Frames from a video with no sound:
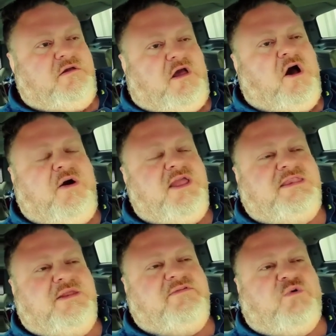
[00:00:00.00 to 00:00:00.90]
All he
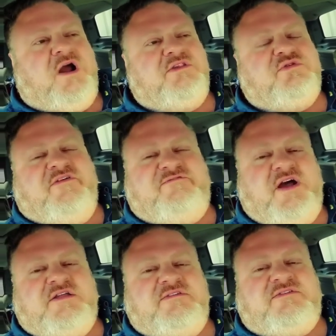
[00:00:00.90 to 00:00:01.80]
did was walk into a
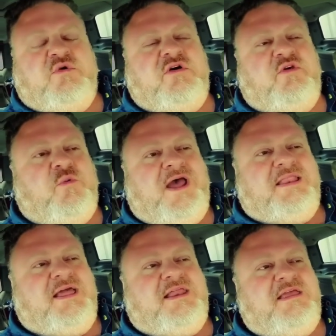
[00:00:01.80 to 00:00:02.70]
fucking store and the white
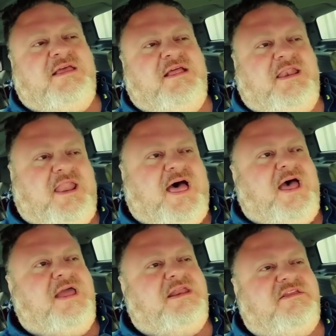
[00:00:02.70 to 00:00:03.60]
lady
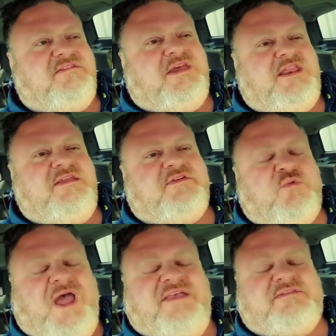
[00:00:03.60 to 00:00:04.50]
lied and said he's
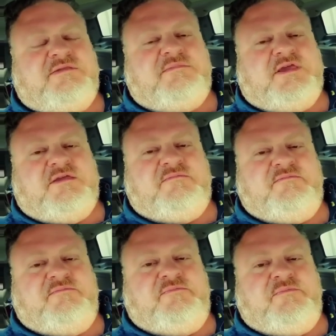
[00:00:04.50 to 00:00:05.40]
harassing me.
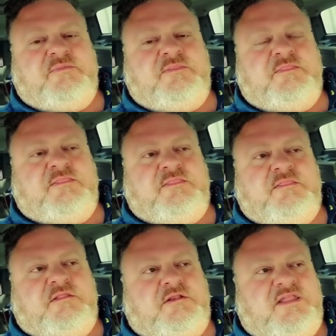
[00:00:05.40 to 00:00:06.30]

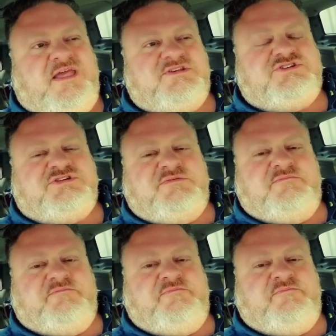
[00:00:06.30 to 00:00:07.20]
Lynched.
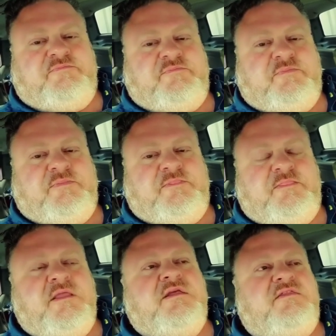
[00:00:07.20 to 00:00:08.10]

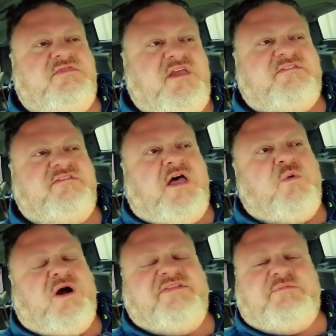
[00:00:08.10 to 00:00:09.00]
This is how
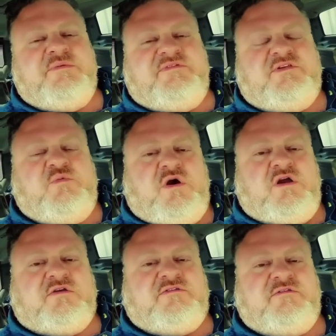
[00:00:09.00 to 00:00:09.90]
white supremacy
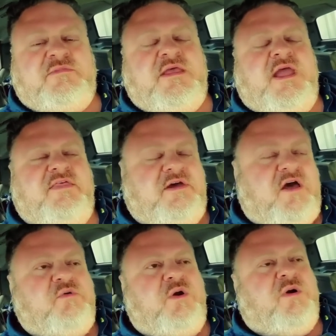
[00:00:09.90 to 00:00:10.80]
works. And the
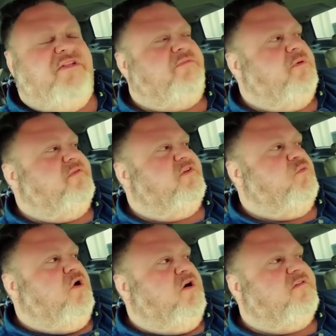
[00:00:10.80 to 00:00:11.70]
other way white supremacy
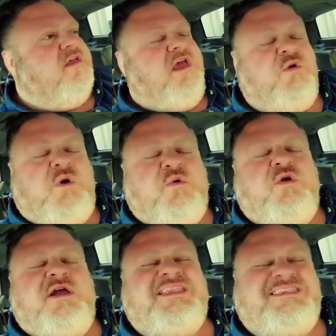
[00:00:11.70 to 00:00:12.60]
works, and what
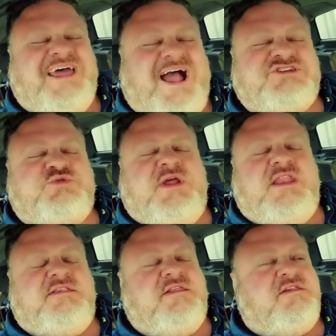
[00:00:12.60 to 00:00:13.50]
we're
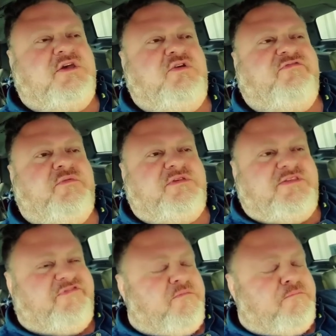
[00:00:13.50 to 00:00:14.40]
indoctrinated to do
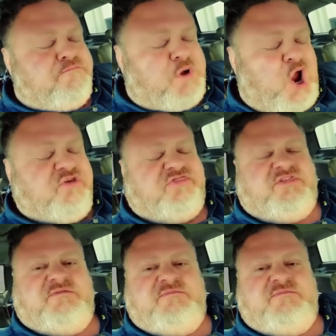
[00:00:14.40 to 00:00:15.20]
from birth,